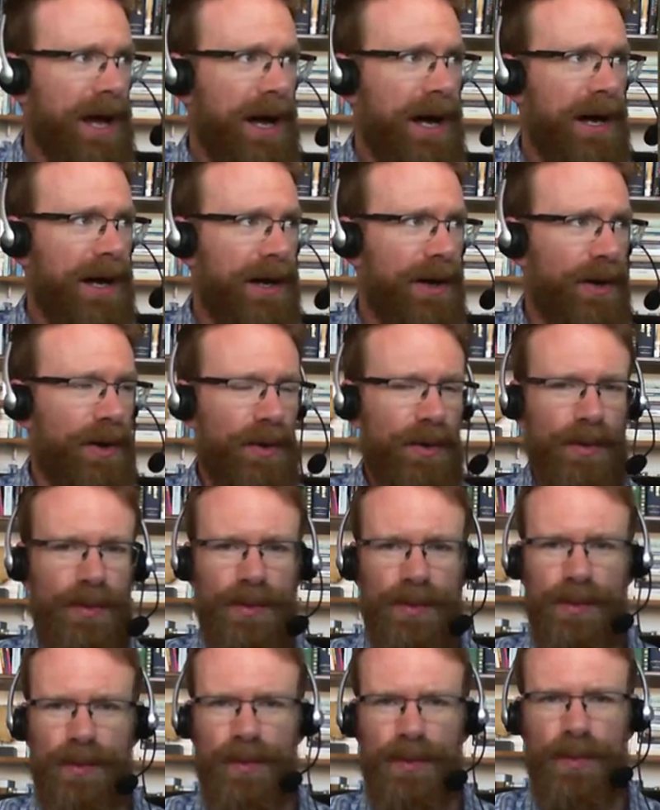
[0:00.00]
Uh,
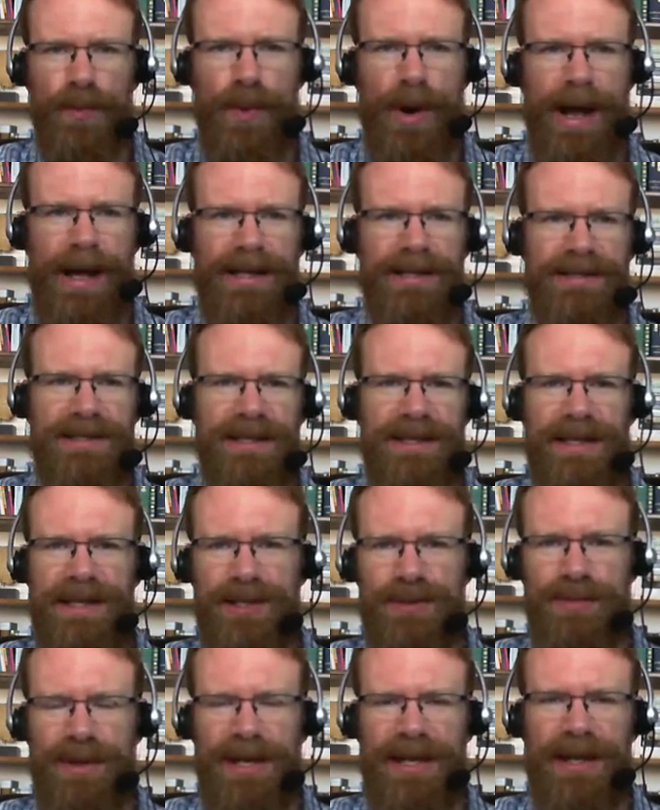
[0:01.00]
why is it
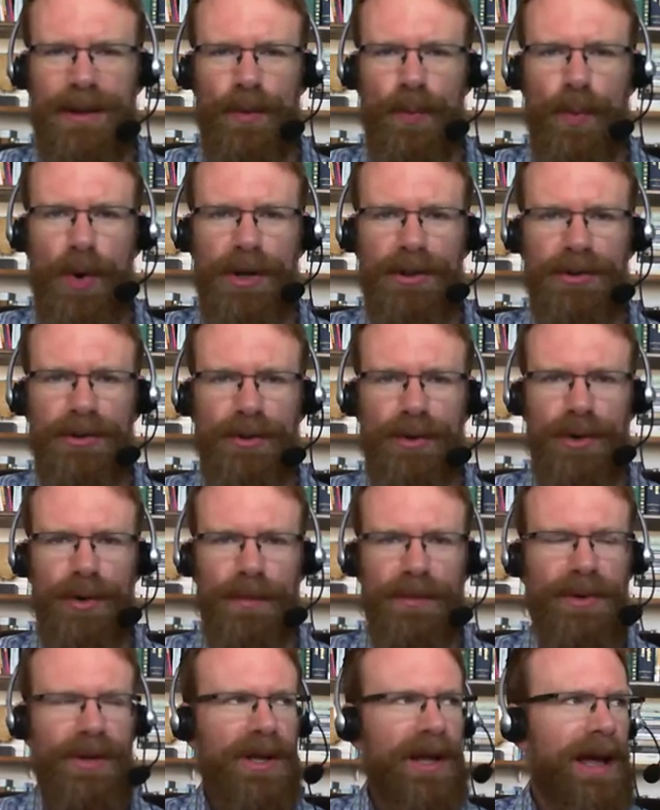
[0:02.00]
he's picking one
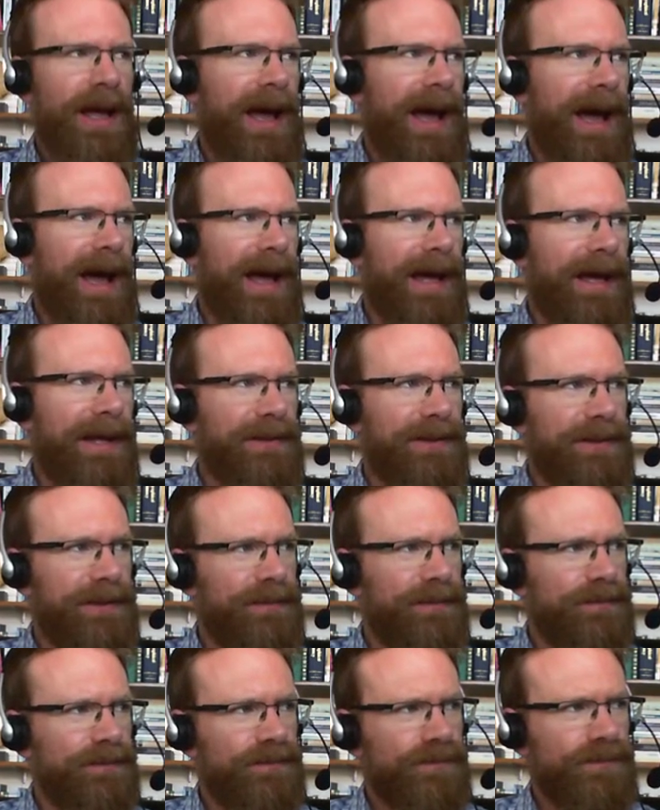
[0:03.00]
group? And
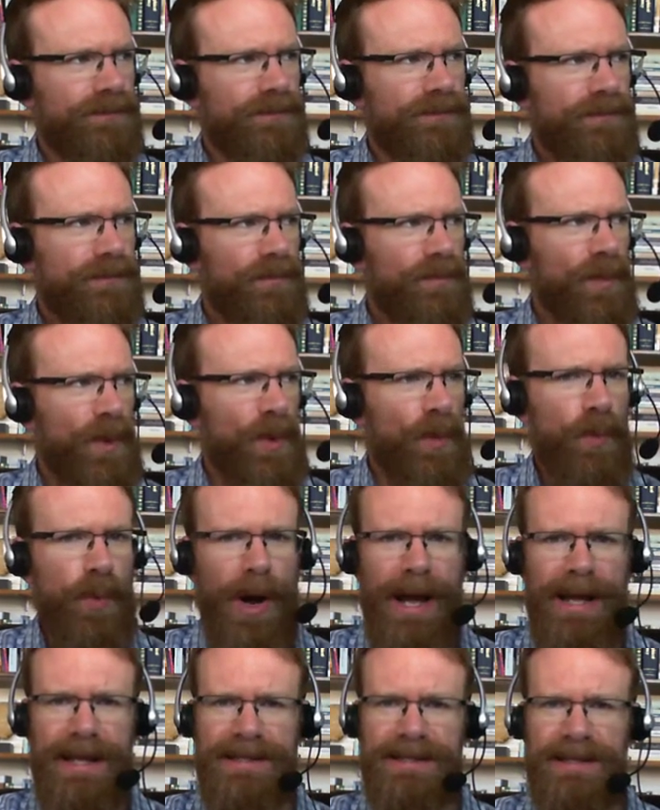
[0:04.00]

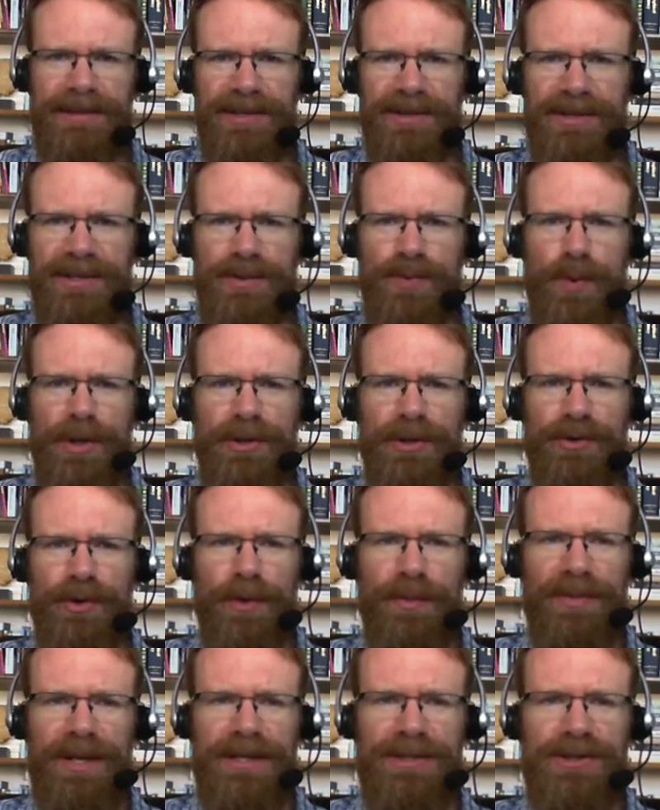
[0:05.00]
why is it that this one
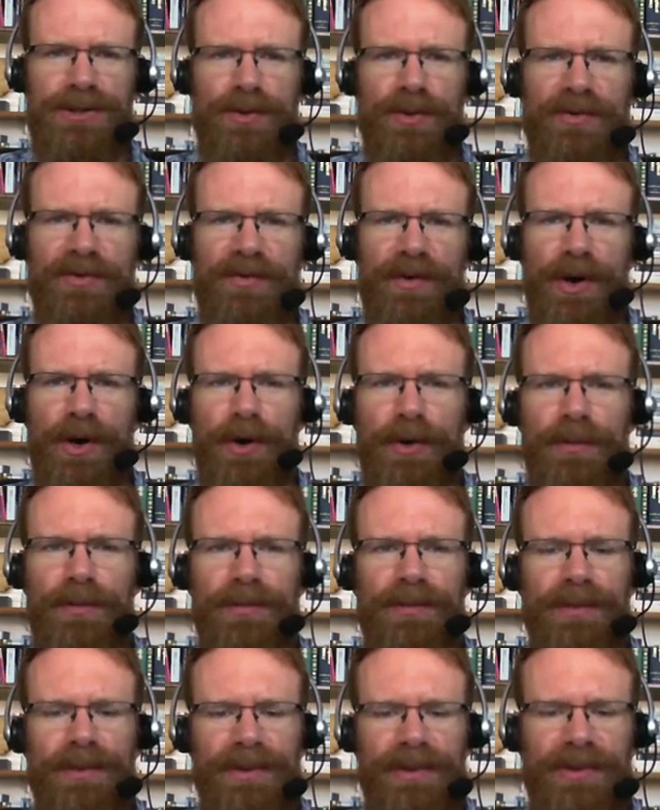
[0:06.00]
group needs to
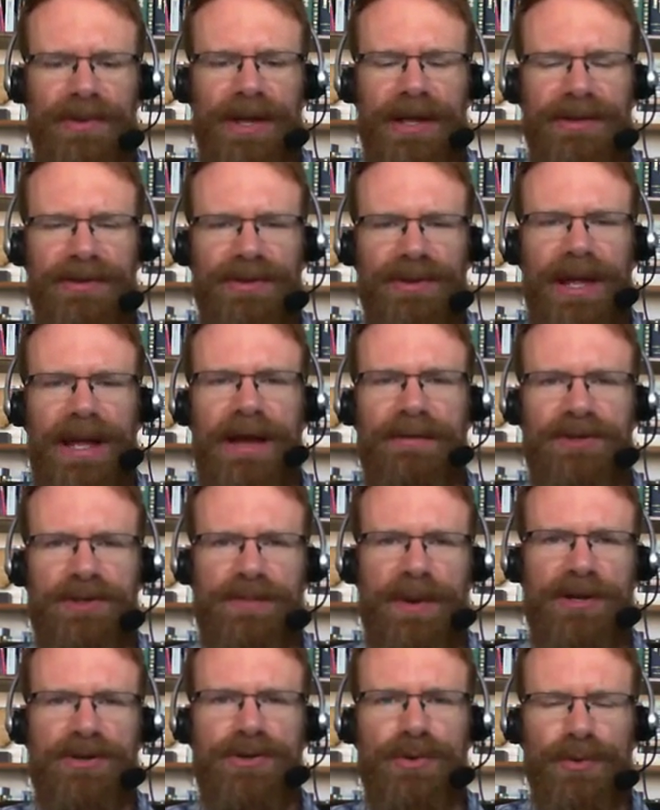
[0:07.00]
affirm that they have a
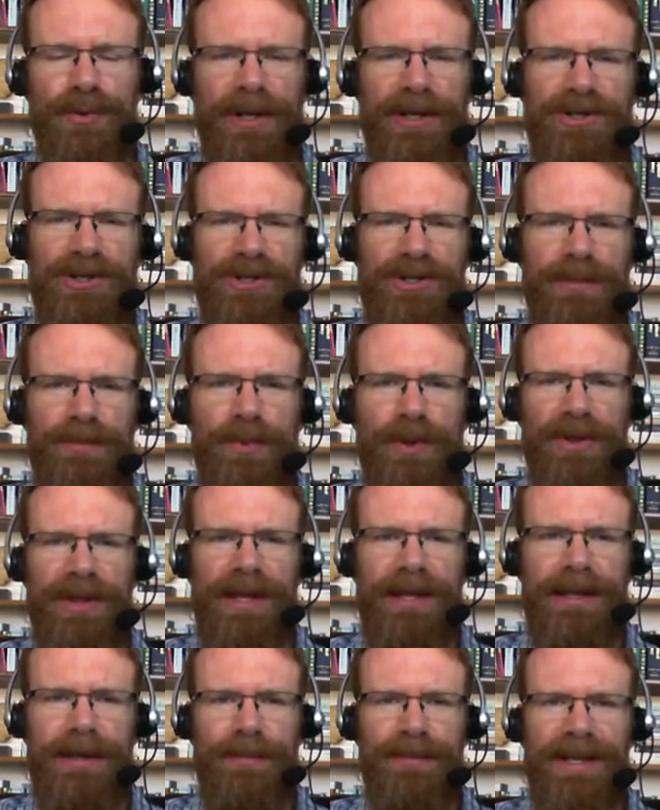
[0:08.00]
spatial relationship with
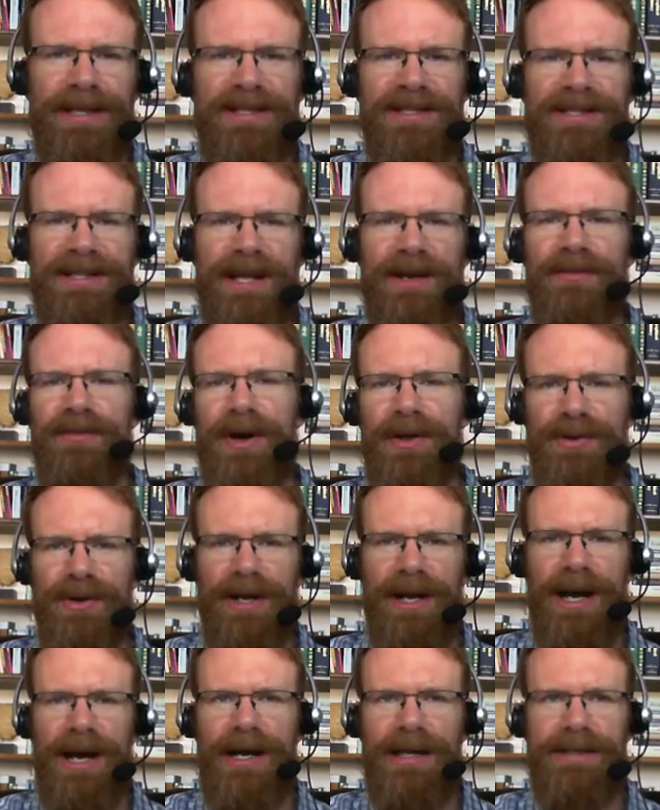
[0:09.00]
him instead of other
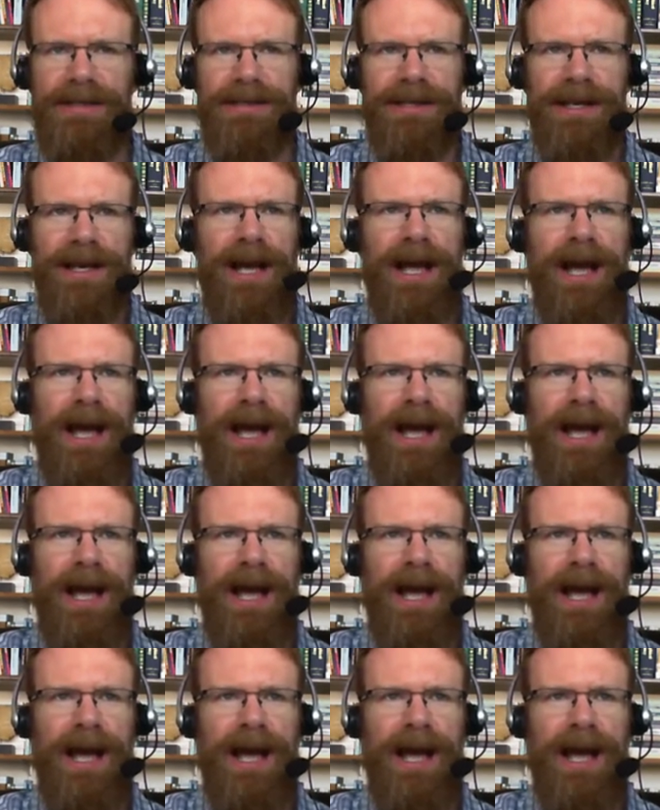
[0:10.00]
gods?